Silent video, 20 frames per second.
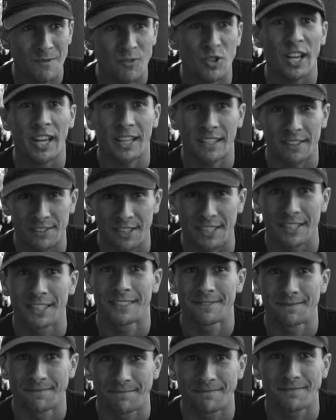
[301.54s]
Craig Alexander.
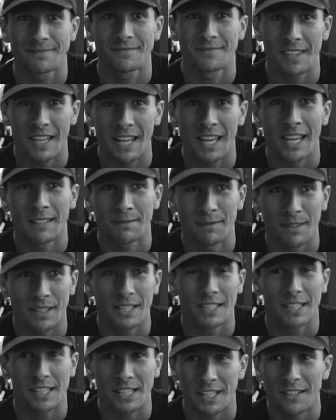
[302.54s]
Yeah,
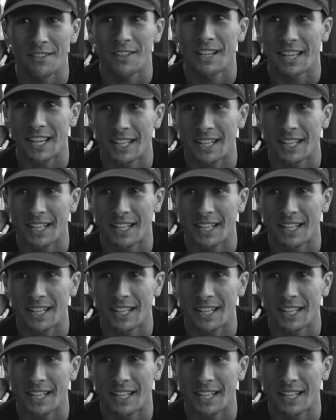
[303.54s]
I think Craig